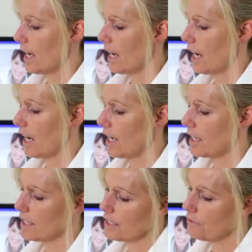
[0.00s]

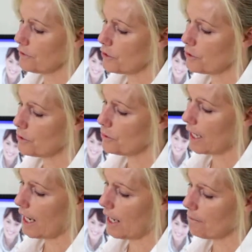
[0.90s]
If you
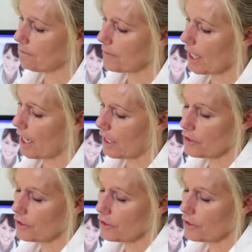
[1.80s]
are